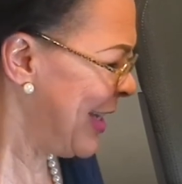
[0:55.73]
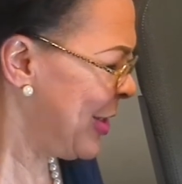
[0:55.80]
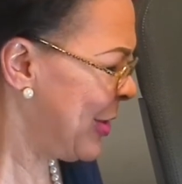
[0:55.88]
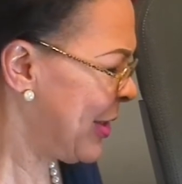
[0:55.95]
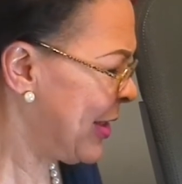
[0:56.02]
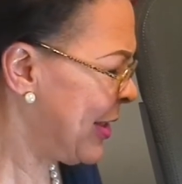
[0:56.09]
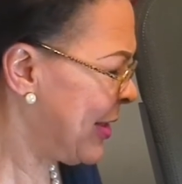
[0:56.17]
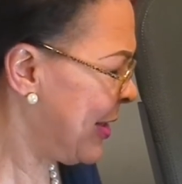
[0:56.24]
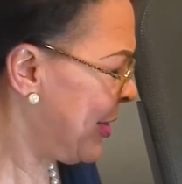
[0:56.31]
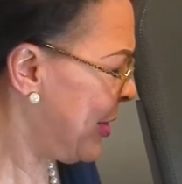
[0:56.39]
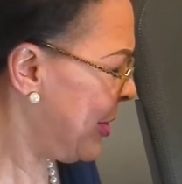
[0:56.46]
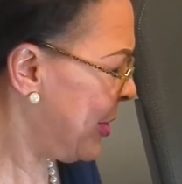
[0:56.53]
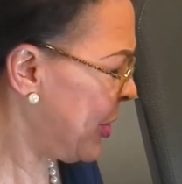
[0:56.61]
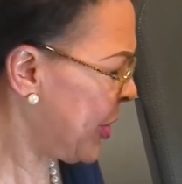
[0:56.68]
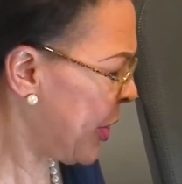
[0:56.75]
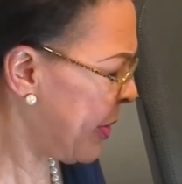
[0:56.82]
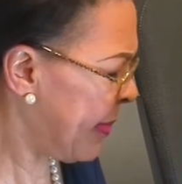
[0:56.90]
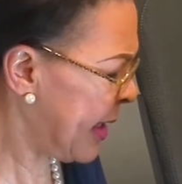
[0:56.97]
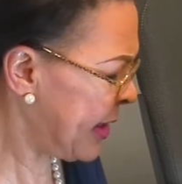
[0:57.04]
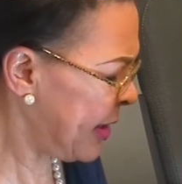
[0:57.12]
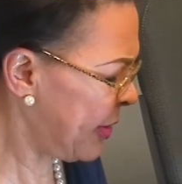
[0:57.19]
You can listen to the show
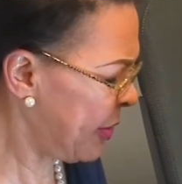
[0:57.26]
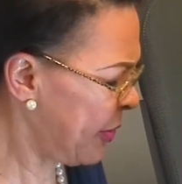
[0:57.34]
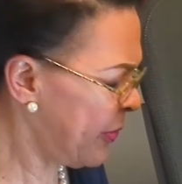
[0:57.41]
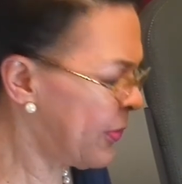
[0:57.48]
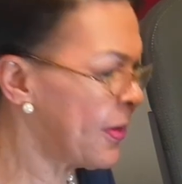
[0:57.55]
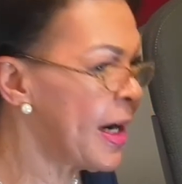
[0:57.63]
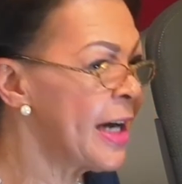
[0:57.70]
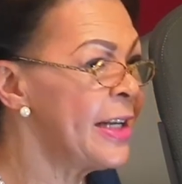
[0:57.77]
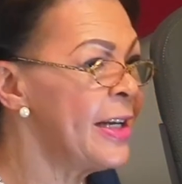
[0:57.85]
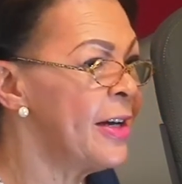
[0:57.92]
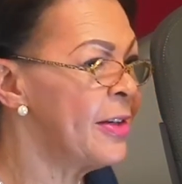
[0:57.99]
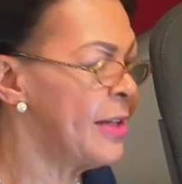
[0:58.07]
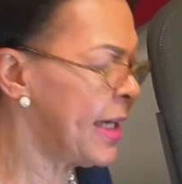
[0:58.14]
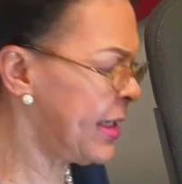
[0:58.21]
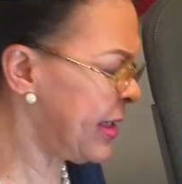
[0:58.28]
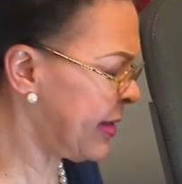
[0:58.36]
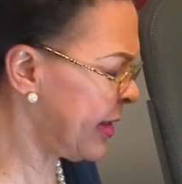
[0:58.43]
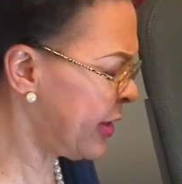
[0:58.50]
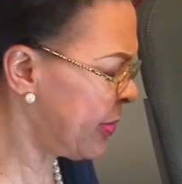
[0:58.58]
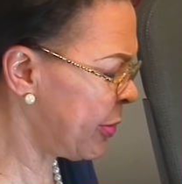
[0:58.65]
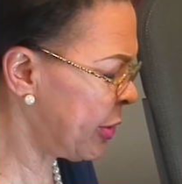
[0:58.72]
Monday through Friday on
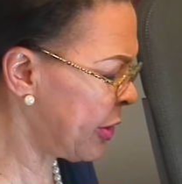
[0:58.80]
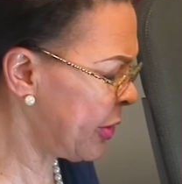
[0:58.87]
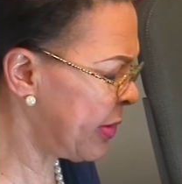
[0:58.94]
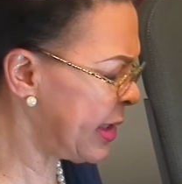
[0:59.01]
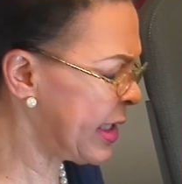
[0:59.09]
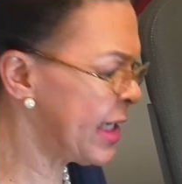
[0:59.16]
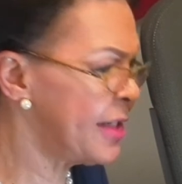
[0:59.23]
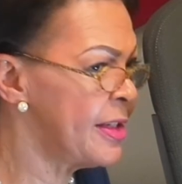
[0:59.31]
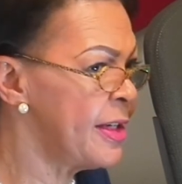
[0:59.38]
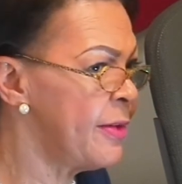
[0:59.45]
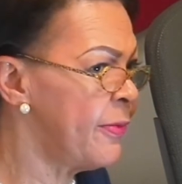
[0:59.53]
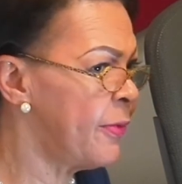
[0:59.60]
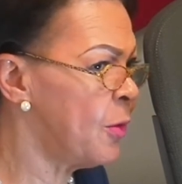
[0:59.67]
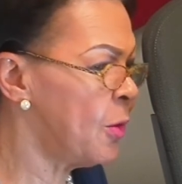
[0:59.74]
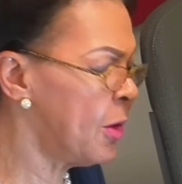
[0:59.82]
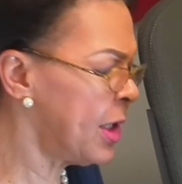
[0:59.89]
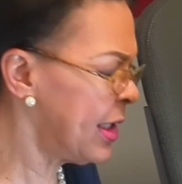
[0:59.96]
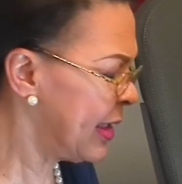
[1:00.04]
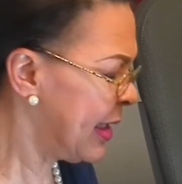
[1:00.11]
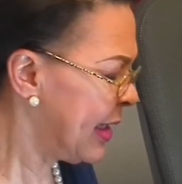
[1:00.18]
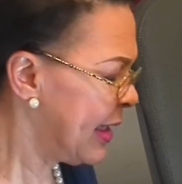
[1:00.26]
96.3
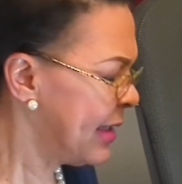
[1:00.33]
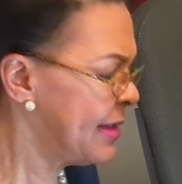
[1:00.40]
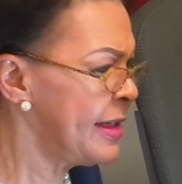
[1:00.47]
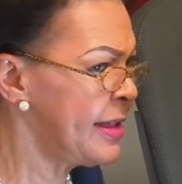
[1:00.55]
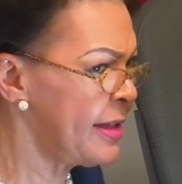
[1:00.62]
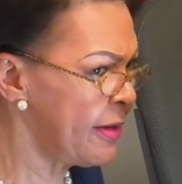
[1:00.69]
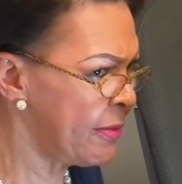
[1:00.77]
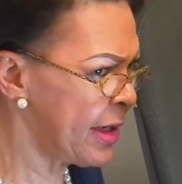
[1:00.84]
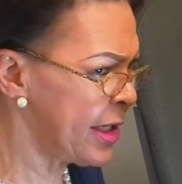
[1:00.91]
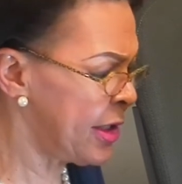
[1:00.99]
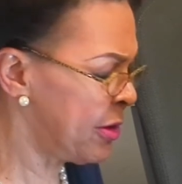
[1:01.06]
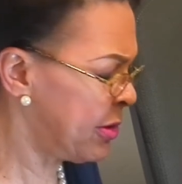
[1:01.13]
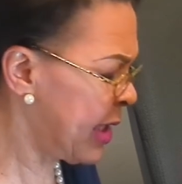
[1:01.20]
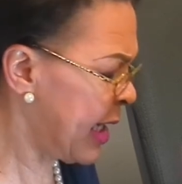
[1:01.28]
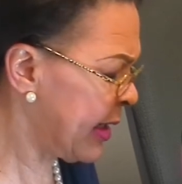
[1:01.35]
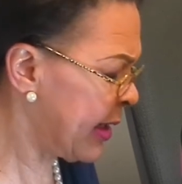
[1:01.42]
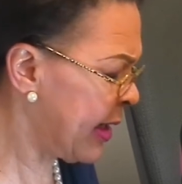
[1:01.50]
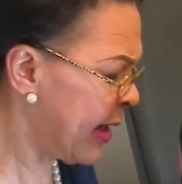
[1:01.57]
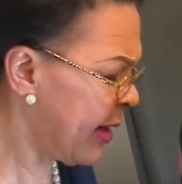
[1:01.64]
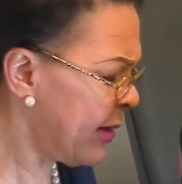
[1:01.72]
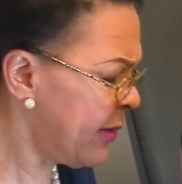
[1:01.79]
HD4,
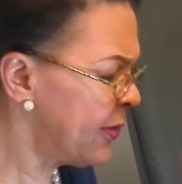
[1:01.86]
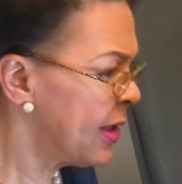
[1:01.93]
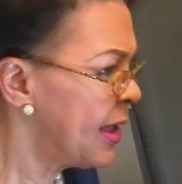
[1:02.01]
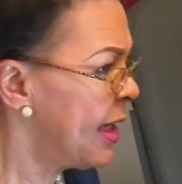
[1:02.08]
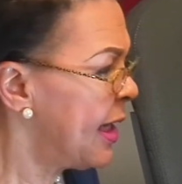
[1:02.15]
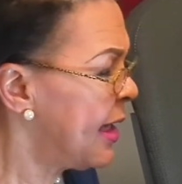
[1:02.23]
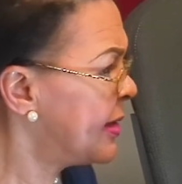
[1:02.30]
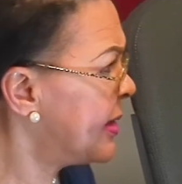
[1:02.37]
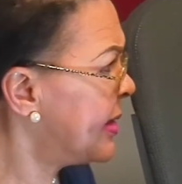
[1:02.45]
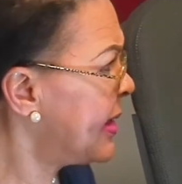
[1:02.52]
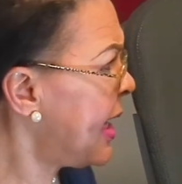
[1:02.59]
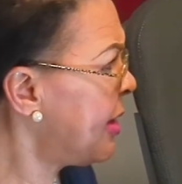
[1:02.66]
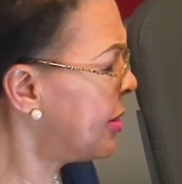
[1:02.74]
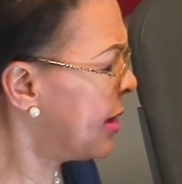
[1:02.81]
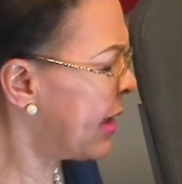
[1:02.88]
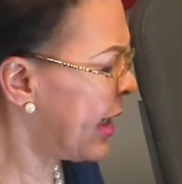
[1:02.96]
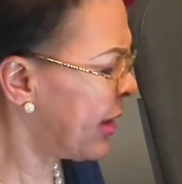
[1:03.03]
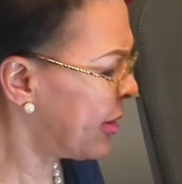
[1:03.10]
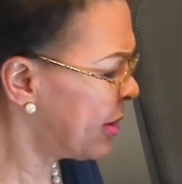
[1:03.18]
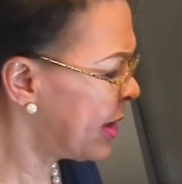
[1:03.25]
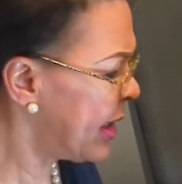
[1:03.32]
dcradio.gov, and
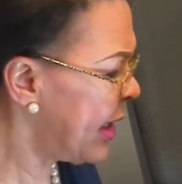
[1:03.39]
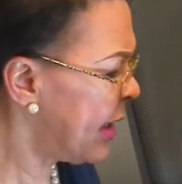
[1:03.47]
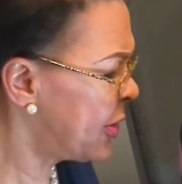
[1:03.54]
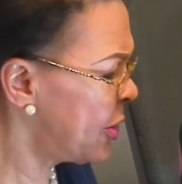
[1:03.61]
SoundCloud at